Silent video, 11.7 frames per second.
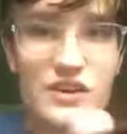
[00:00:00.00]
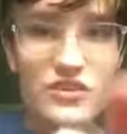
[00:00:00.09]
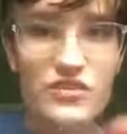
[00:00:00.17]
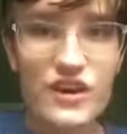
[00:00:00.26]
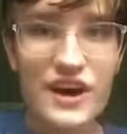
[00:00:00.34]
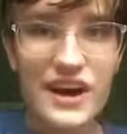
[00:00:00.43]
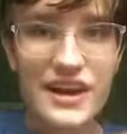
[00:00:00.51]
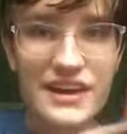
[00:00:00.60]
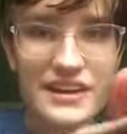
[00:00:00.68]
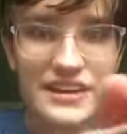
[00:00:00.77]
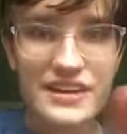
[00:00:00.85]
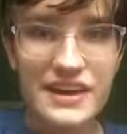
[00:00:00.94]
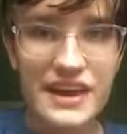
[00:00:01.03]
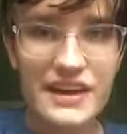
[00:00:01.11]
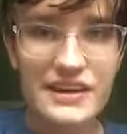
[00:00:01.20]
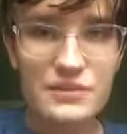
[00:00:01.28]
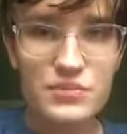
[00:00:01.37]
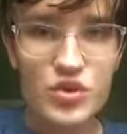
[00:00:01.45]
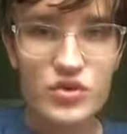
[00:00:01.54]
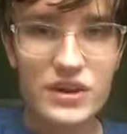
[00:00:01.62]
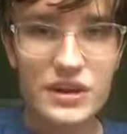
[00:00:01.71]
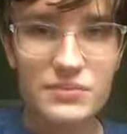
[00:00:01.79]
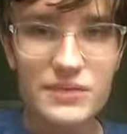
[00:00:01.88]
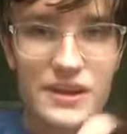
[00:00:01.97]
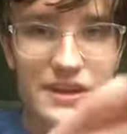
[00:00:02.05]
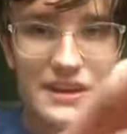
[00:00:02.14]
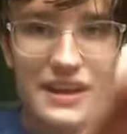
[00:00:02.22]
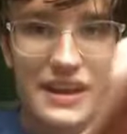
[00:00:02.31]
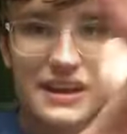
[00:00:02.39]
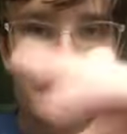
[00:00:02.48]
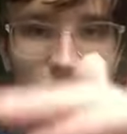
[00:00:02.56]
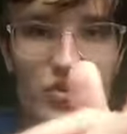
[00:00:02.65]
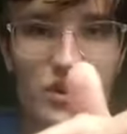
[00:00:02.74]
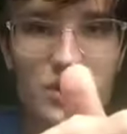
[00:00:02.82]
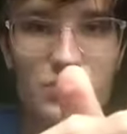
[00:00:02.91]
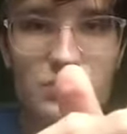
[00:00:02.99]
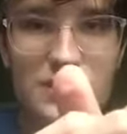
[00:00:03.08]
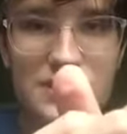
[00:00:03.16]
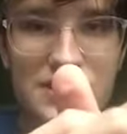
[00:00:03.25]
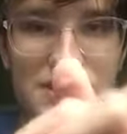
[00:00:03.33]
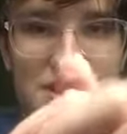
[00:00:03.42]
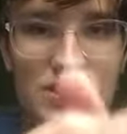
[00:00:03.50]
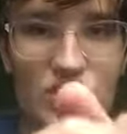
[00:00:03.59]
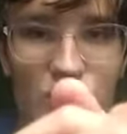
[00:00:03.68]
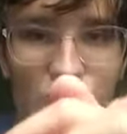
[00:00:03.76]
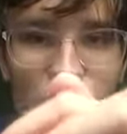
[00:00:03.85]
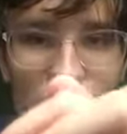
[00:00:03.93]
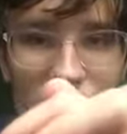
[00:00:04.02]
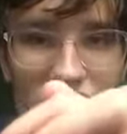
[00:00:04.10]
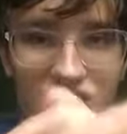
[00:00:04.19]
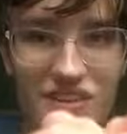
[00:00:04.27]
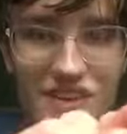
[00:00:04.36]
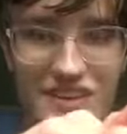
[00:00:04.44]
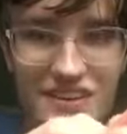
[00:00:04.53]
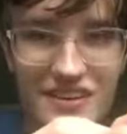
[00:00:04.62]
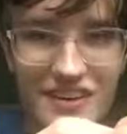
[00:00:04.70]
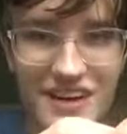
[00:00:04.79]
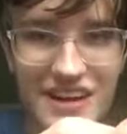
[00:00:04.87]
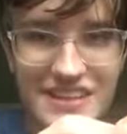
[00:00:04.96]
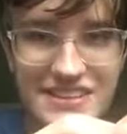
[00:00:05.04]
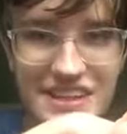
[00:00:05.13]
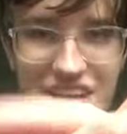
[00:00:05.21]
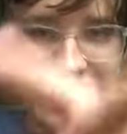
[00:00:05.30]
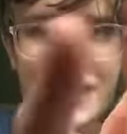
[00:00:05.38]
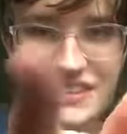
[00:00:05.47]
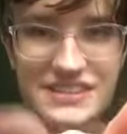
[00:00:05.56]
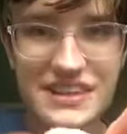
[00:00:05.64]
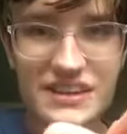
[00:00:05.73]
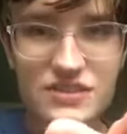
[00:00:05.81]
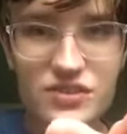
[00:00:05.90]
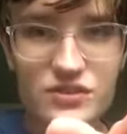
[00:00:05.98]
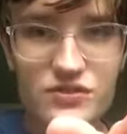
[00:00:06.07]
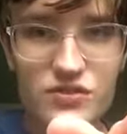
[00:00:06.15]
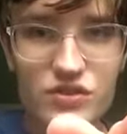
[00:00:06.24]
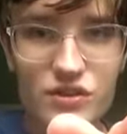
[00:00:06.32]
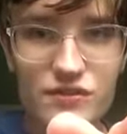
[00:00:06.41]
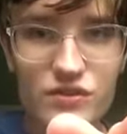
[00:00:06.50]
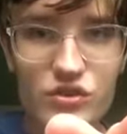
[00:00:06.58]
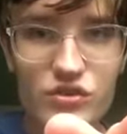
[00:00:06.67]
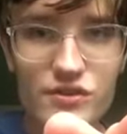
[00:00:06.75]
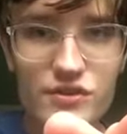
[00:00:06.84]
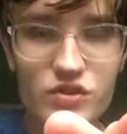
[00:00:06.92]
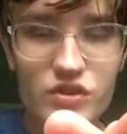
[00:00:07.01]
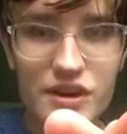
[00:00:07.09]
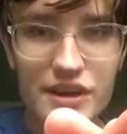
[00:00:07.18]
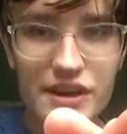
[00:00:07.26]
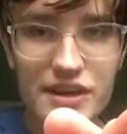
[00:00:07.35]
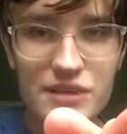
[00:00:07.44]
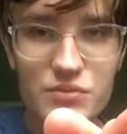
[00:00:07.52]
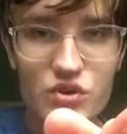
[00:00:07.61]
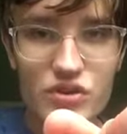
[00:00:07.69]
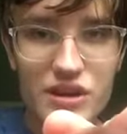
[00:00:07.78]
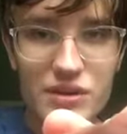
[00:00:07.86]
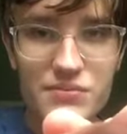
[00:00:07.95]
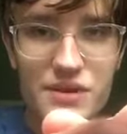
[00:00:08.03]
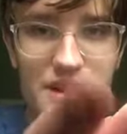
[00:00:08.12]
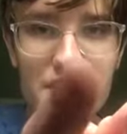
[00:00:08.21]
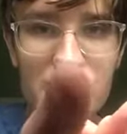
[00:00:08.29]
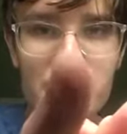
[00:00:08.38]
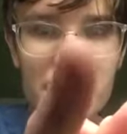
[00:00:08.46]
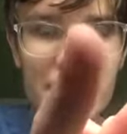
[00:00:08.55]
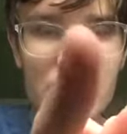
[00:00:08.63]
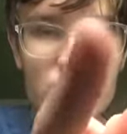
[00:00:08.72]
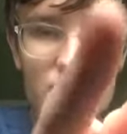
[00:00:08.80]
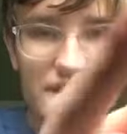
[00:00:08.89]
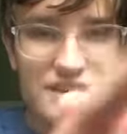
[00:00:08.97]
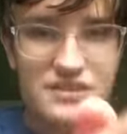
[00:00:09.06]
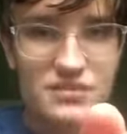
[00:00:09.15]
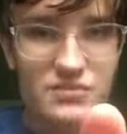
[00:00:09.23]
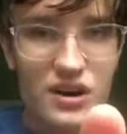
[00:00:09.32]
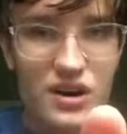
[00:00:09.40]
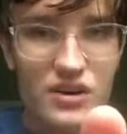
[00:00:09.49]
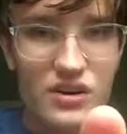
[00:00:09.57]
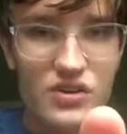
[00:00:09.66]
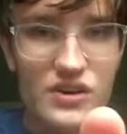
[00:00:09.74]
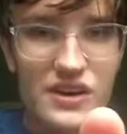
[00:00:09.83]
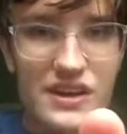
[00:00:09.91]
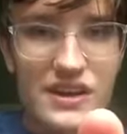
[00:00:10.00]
ride Candymonium. And Candymonium is so lit, you guys. And stay tuned for a full review on Candymonium coming out like tomorrow.